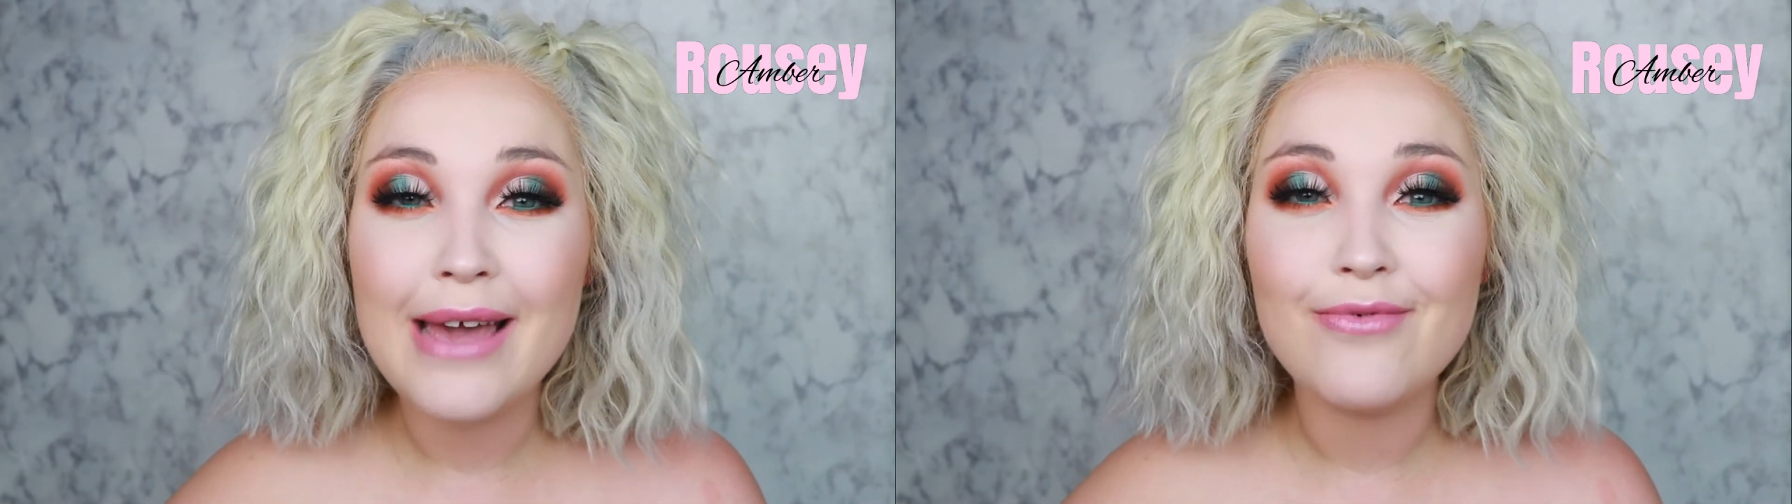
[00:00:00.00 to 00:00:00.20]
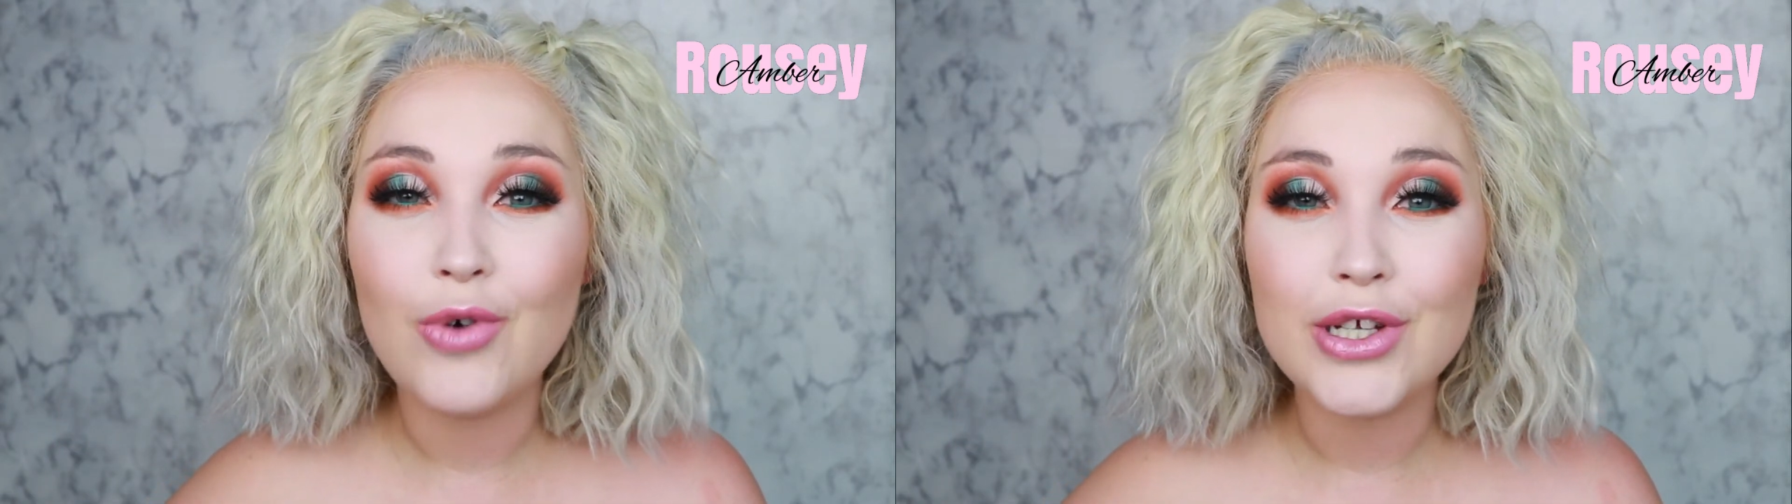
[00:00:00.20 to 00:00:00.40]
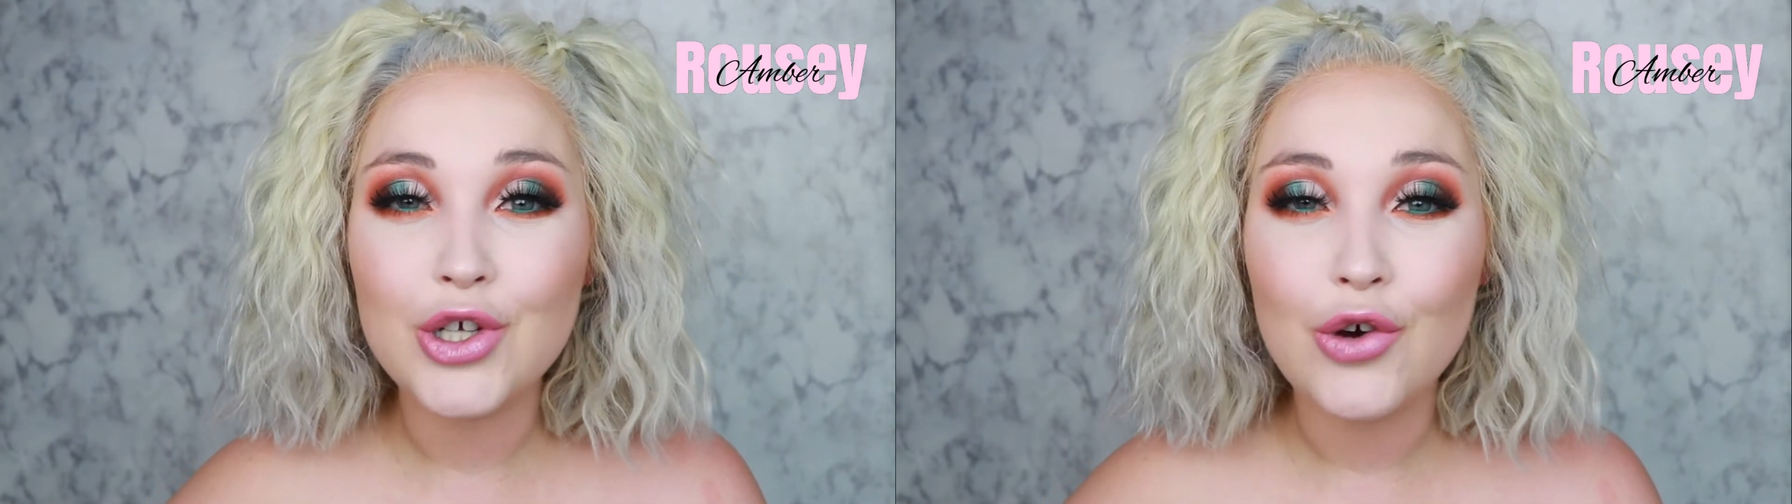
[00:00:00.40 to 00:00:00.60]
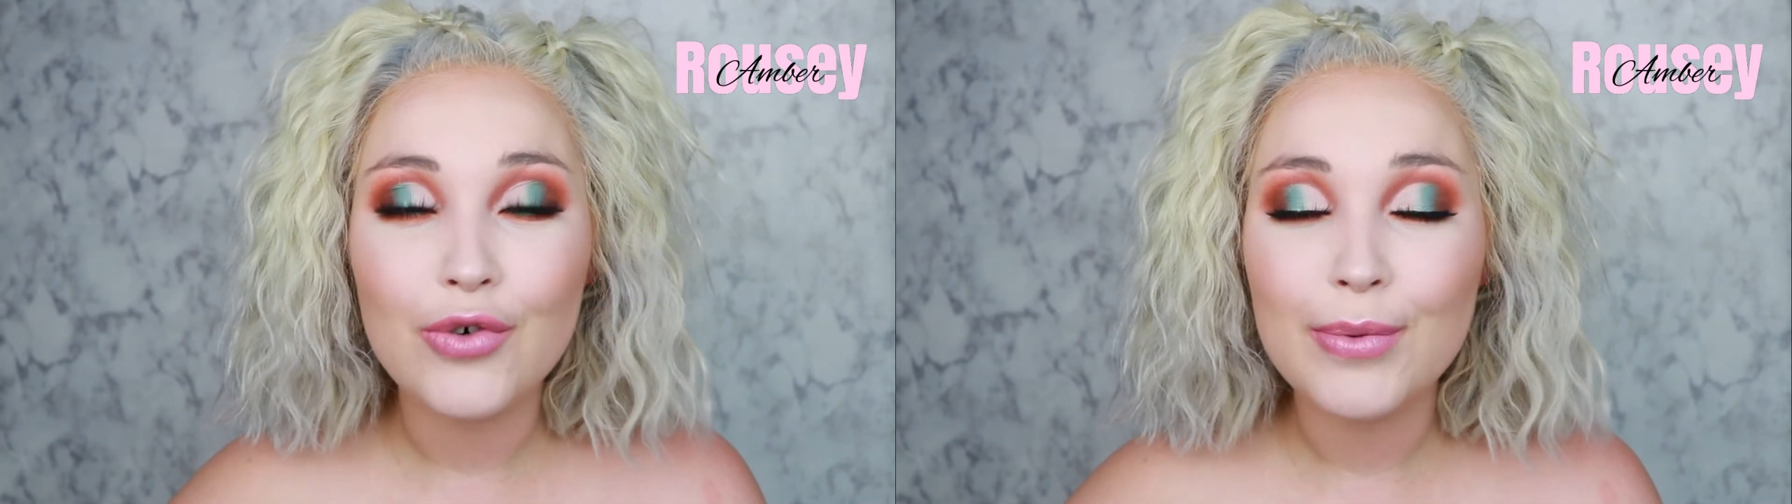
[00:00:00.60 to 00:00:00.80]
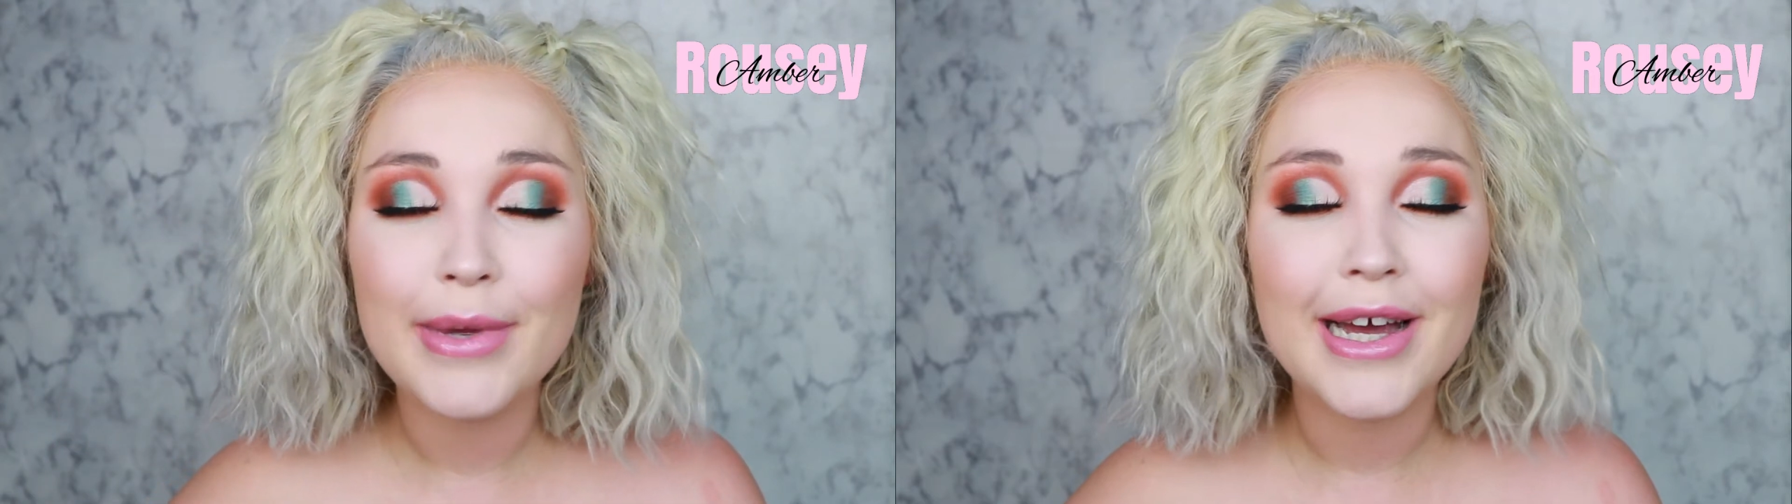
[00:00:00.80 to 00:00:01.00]
a
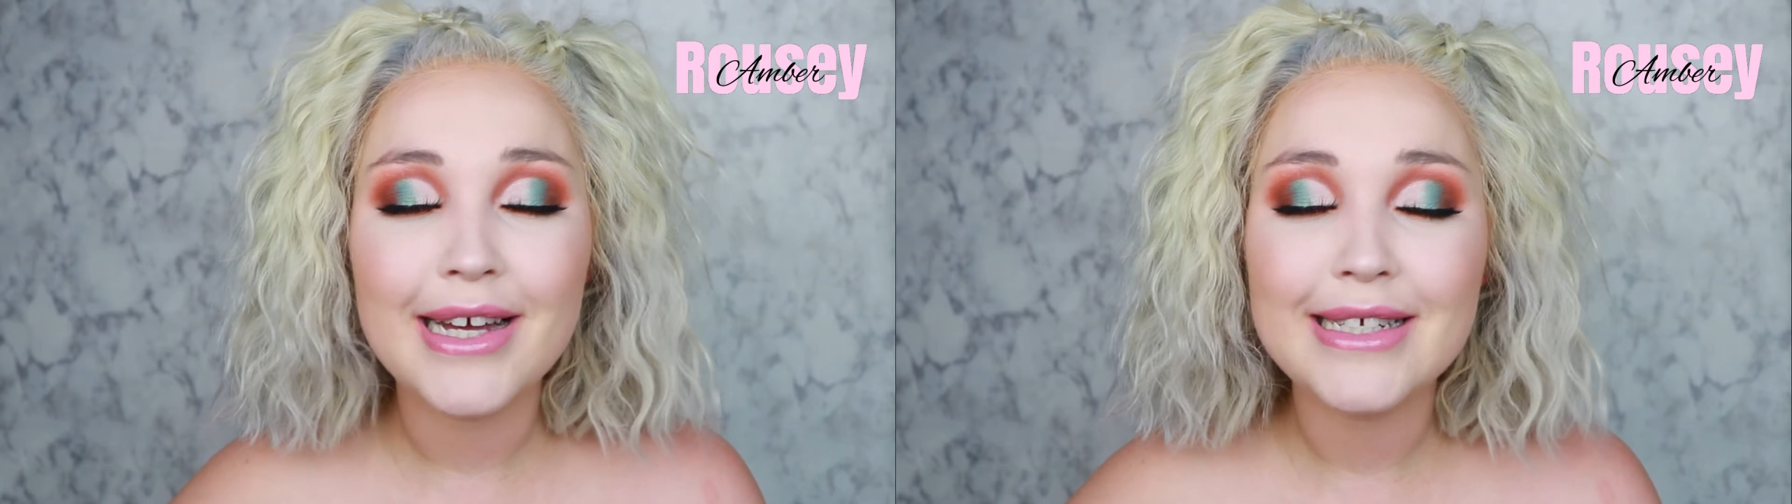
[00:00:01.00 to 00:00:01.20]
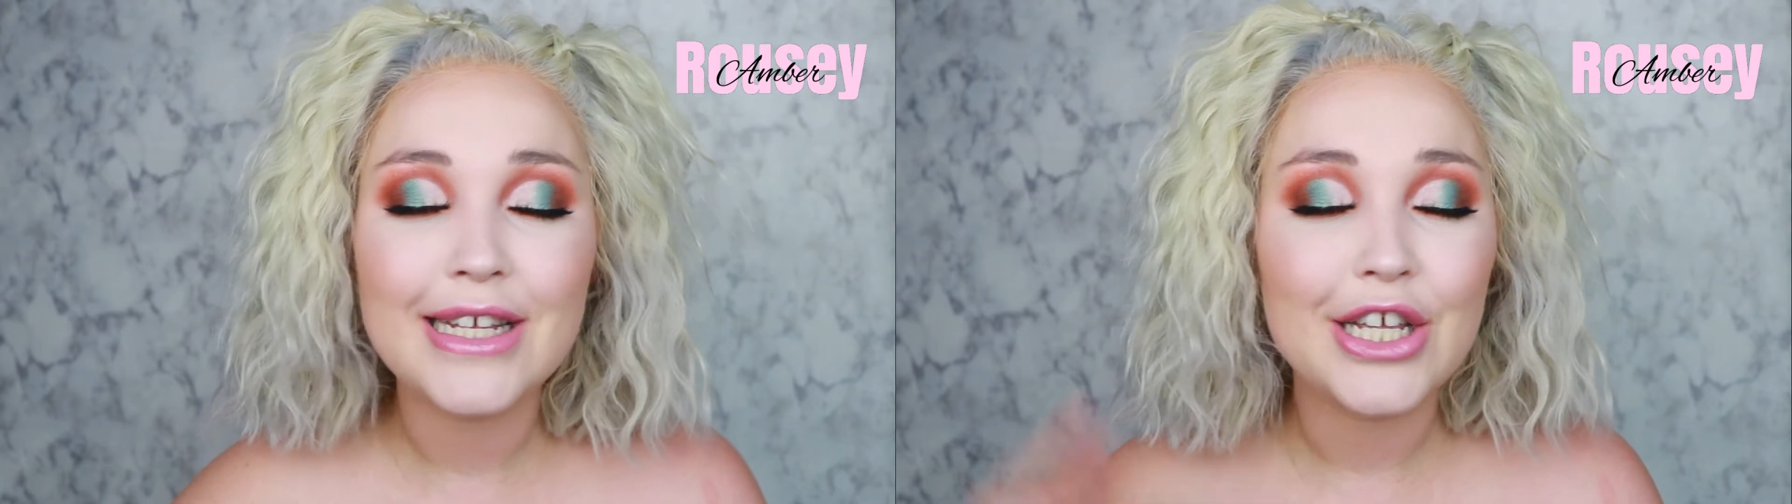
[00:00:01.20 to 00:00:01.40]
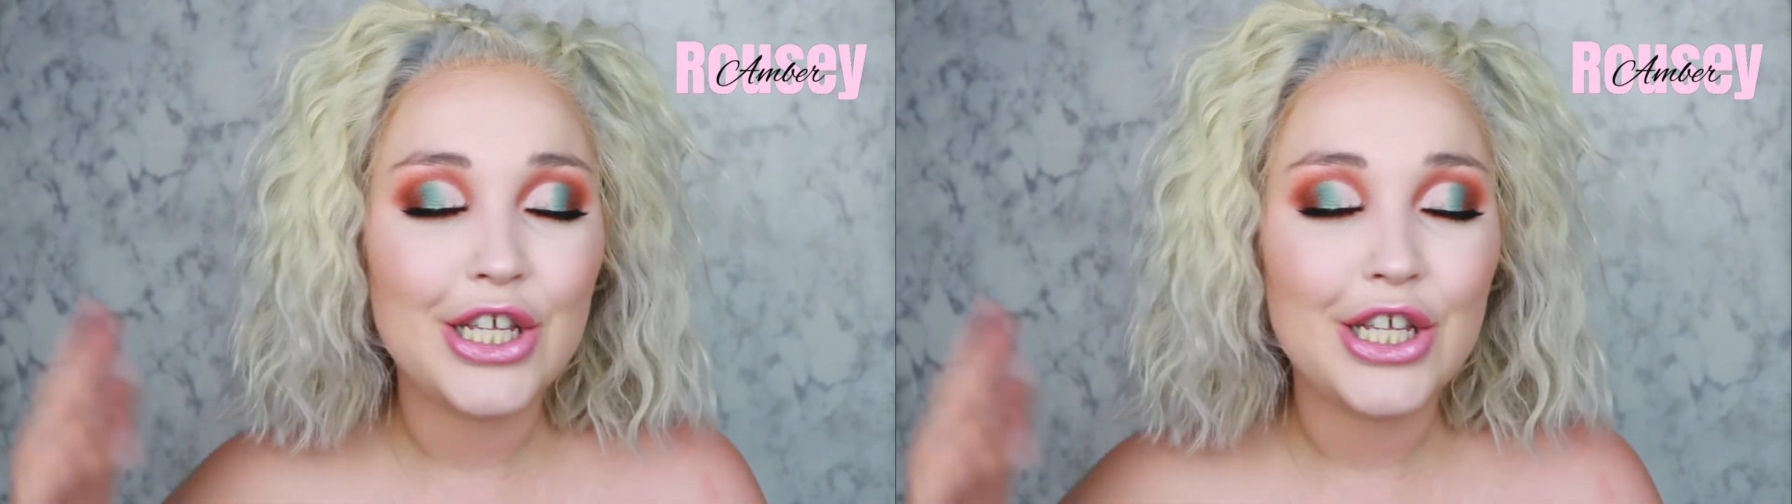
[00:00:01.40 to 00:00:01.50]
voiceover because